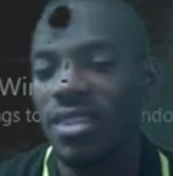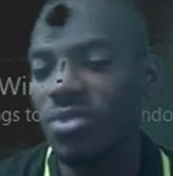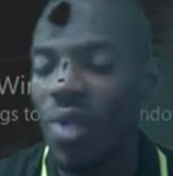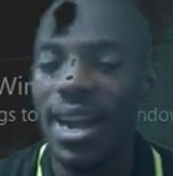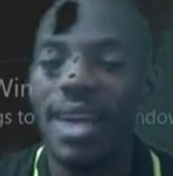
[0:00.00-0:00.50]
It's
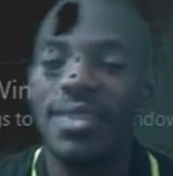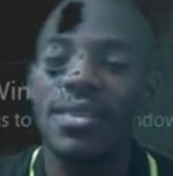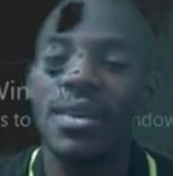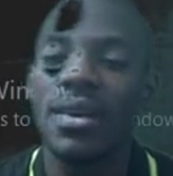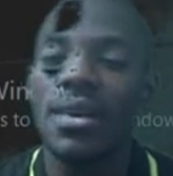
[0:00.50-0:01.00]
1x.
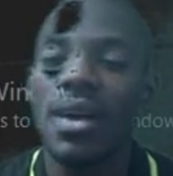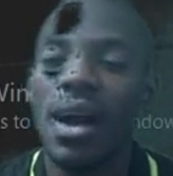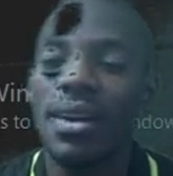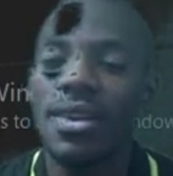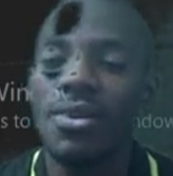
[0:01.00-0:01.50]

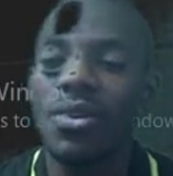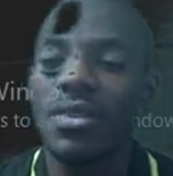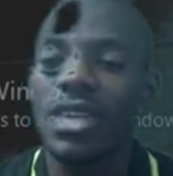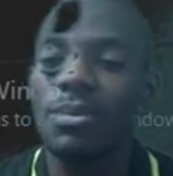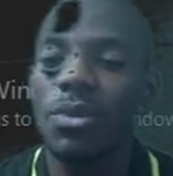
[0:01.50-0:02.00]
And equals
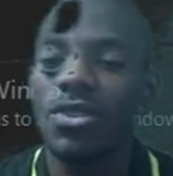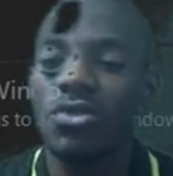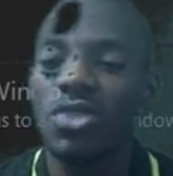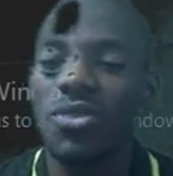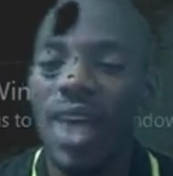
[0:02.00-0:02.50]
3 plus
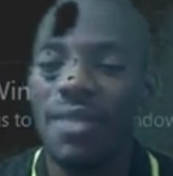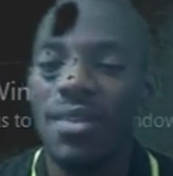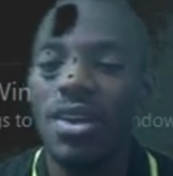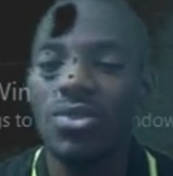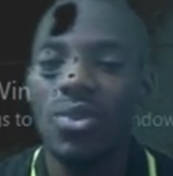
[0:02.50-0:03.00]
2 is 5.
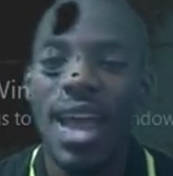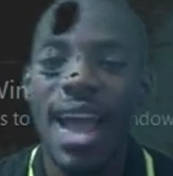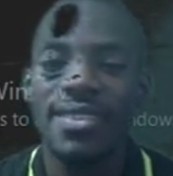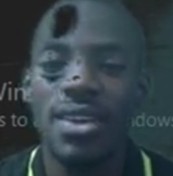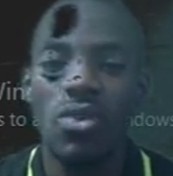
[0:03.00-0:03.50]
So
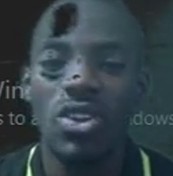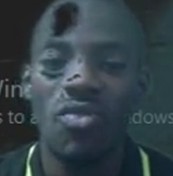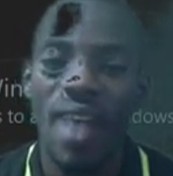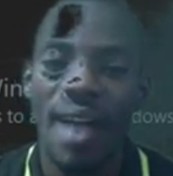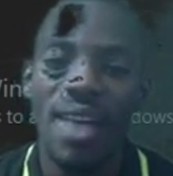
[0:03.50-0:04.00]
x equals 5.